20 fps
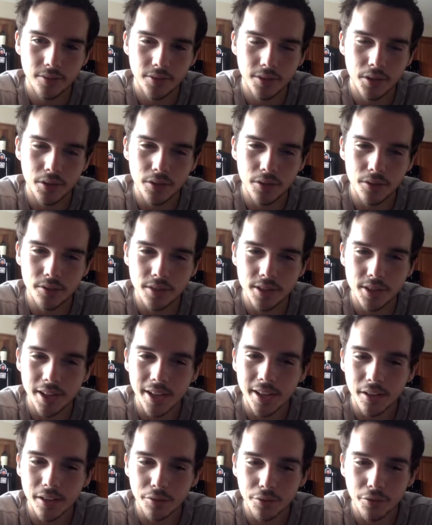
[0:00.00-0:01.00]
you use
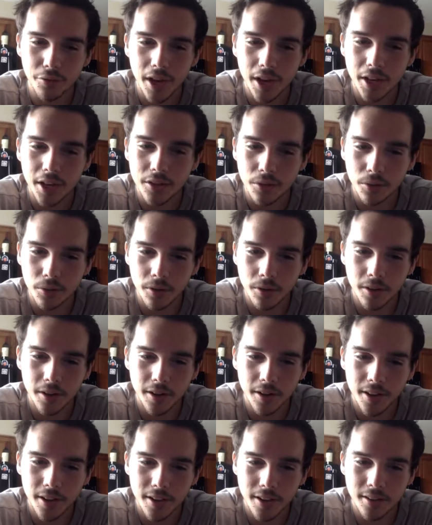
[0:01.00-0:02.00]
like
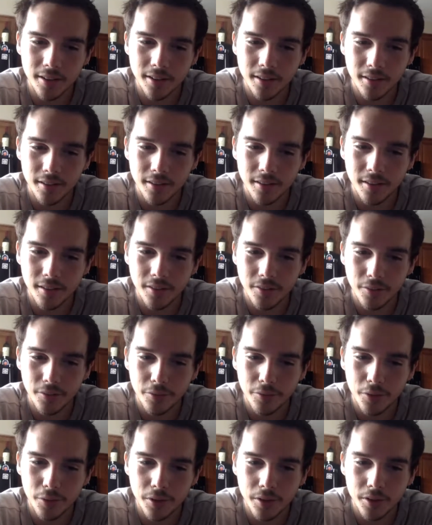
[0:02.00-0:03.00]
Effector and
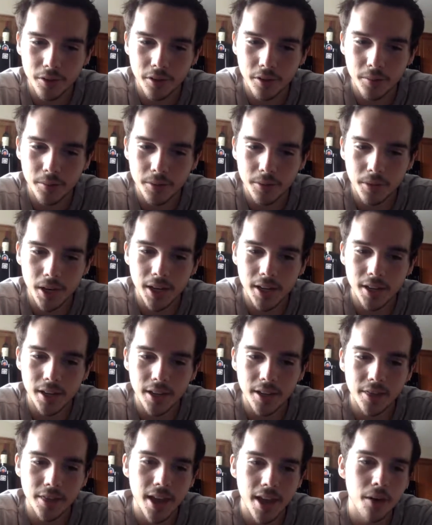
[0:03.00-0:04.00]
Fruity Loops, right?
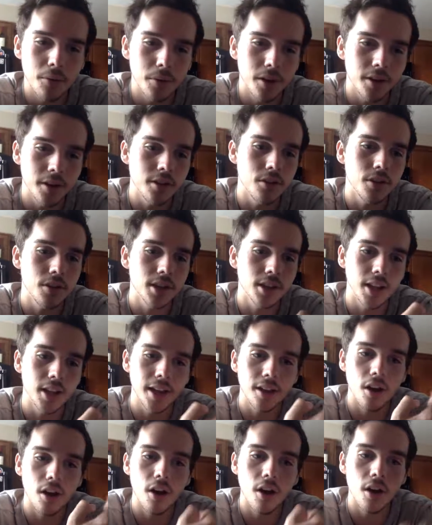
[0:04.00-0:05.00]
And that one you can
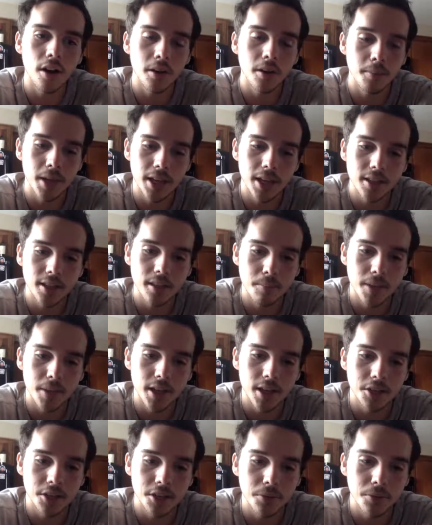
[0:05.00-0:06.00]
like automate the
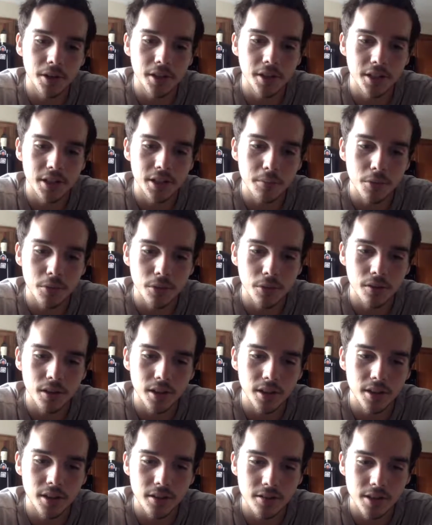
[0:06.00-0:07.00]
pitch really
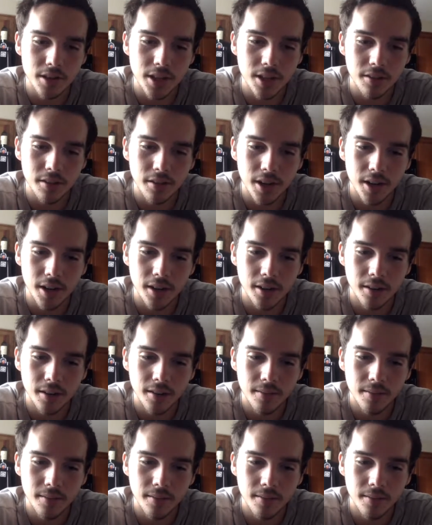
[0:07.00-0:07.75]
smoothly, you said, right?